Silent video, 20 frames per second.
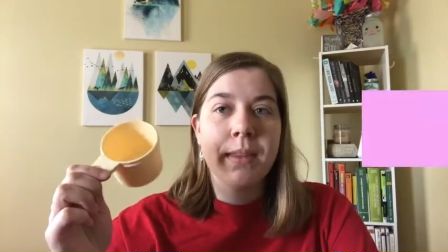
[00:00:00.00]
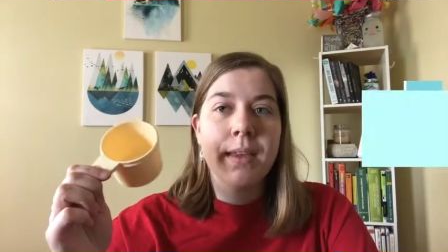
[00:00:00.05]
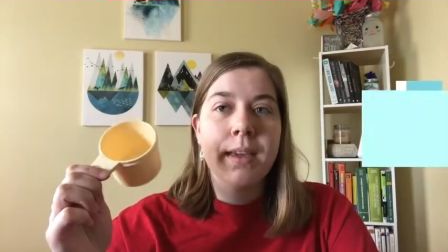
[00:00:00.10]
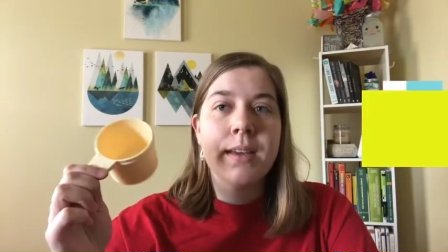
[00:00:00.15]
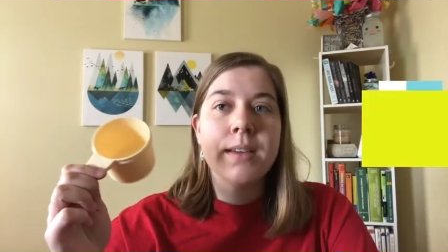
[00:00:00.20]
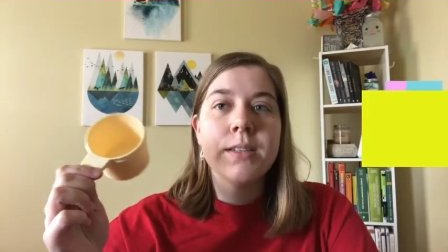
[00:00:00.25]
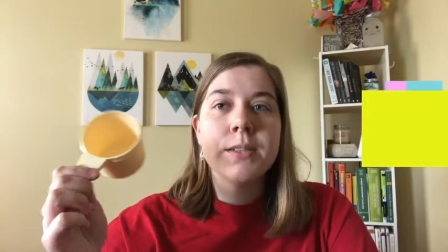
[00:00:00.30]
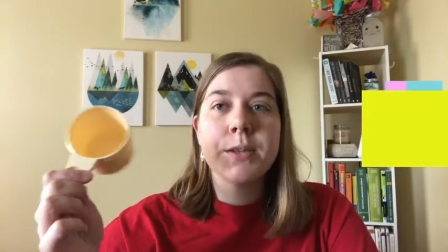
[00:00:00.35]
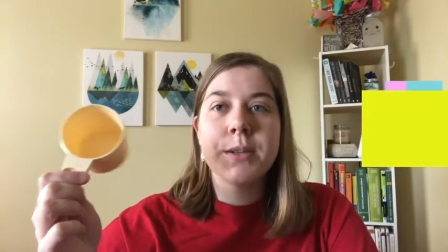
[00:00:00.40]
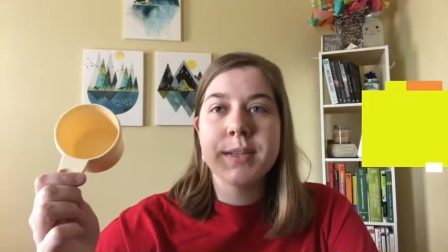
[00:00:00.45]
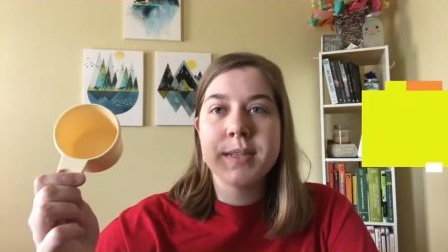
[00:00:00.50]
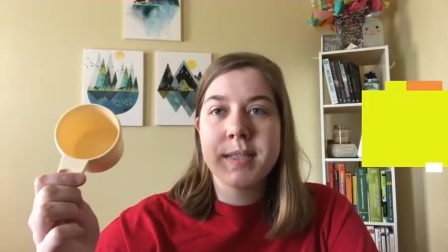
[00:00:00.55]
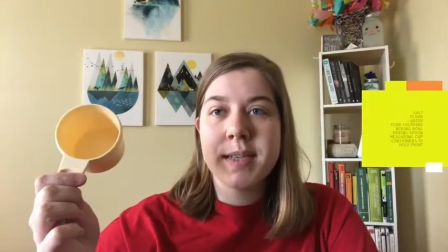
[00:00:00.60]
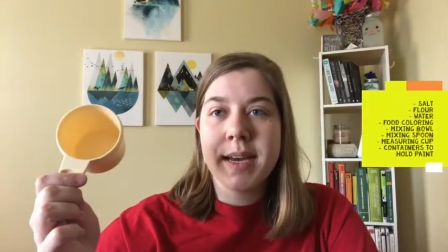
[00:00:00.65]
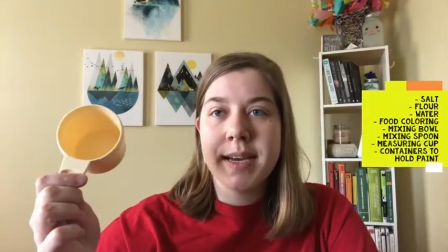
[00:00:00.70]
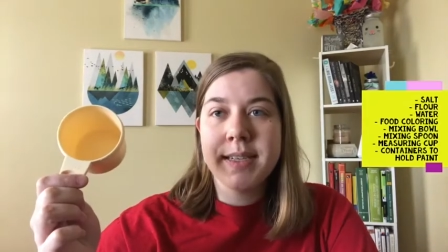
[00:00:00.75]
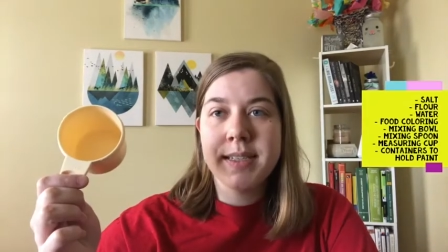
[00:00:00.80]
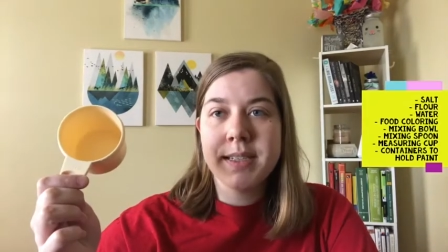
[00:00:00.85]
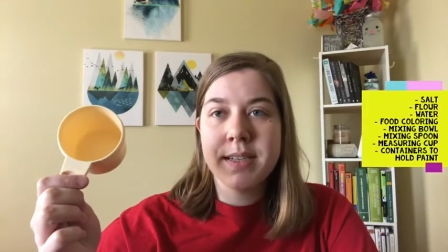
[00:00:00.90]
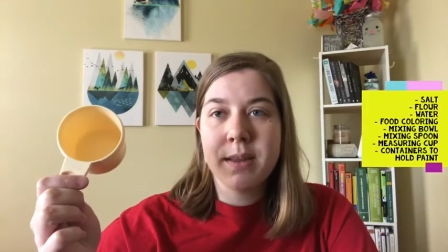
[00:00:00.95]
So the
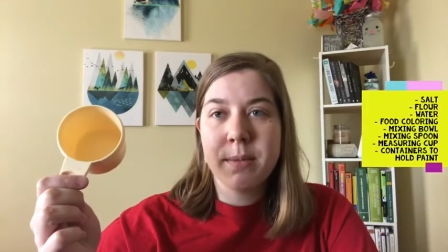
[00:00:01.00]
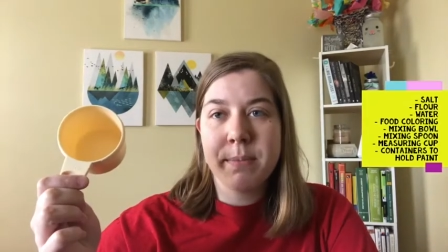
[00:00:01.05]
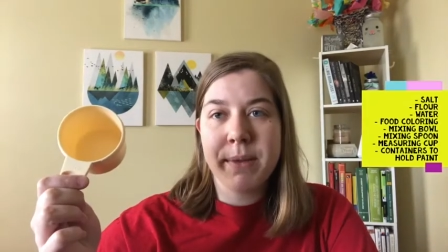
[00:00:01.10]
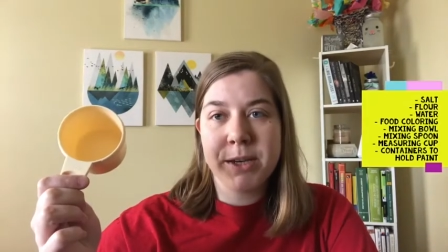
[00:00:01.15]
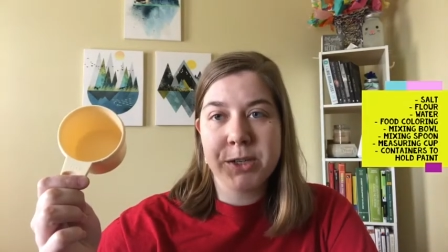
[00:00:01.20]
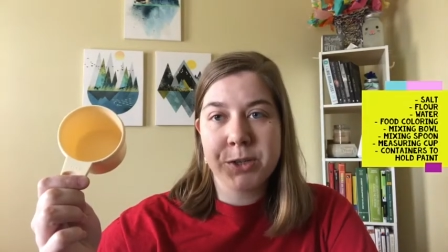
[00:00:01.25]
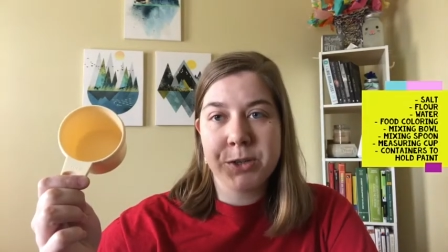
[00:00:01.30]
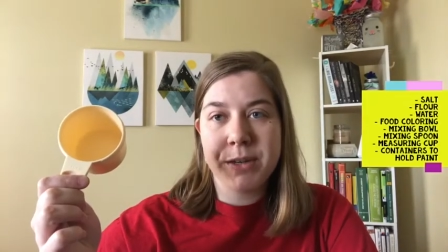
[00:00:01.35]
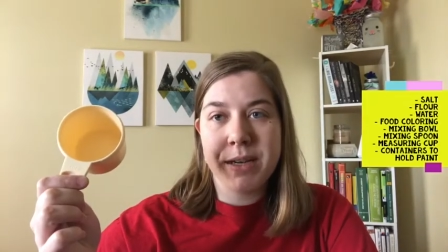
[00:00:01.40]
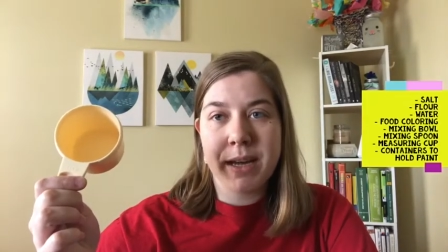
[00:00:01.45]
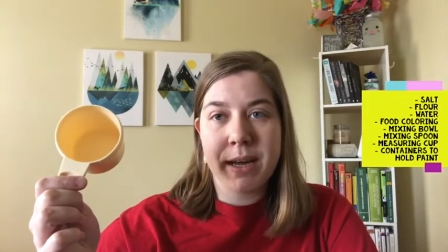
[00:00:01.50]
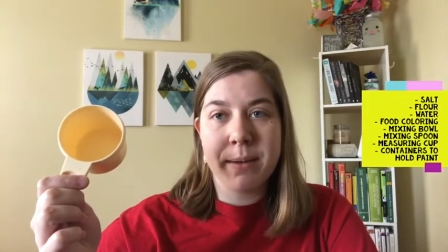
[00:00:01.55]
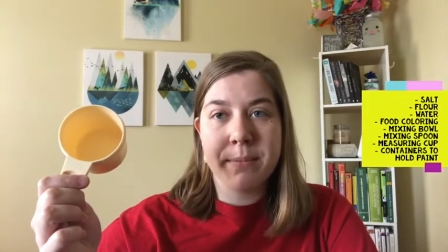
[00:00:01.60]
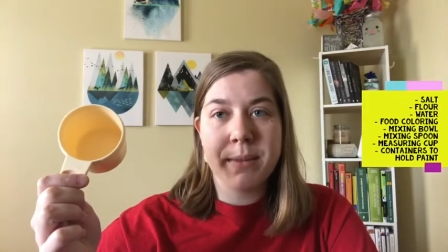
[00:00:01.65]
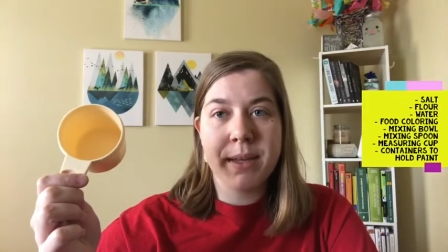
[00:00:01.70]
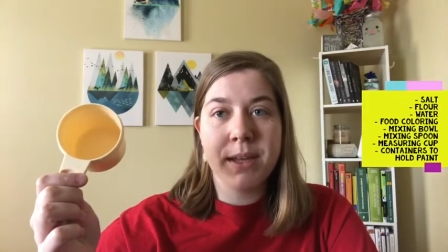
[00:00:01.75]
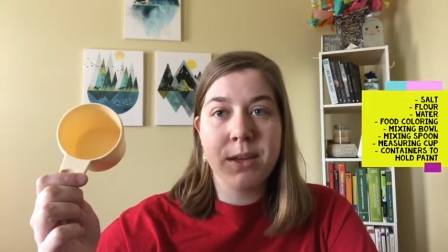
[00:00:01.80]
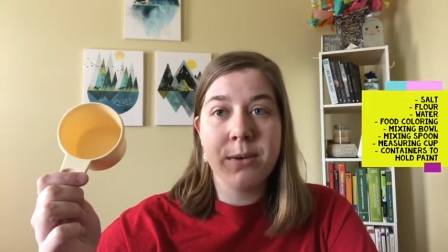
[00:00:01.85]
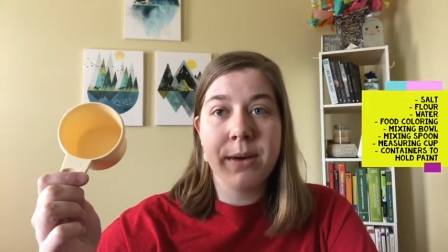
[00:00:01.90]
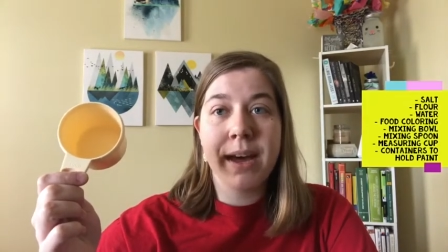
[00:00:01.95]
size of the measuring cup
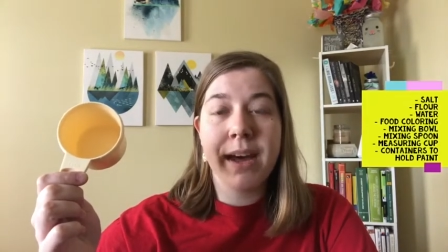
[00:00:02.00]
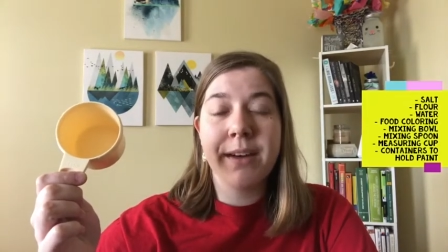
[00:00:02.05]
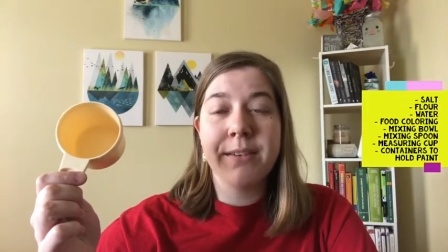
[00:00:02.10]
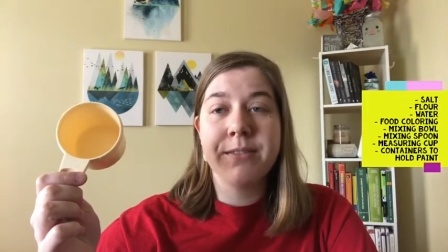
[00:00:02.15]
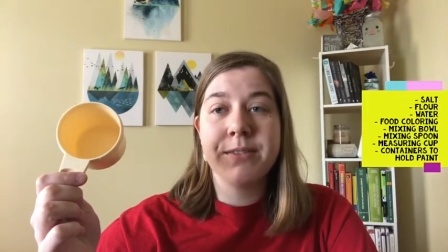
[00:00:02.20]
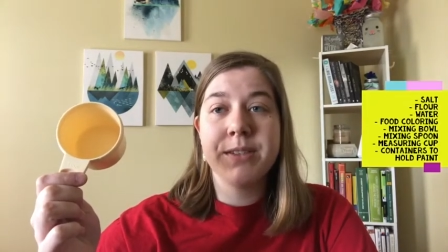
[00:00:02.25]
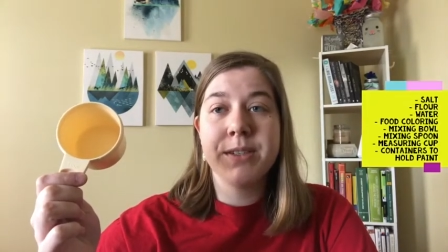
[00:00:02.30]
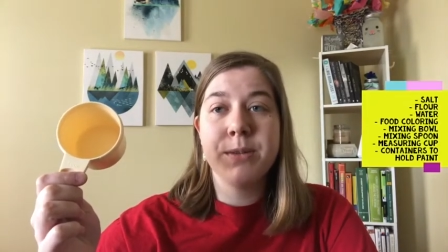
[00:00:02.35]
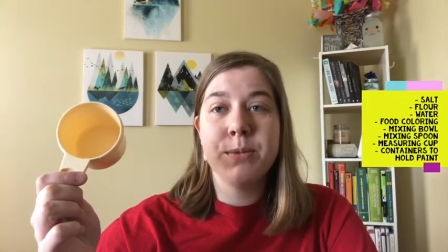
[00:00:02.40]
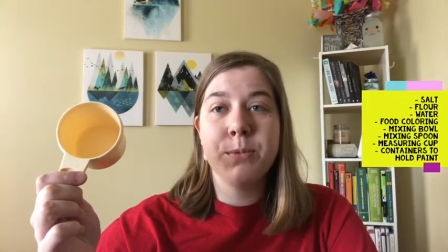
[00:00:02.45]
that you have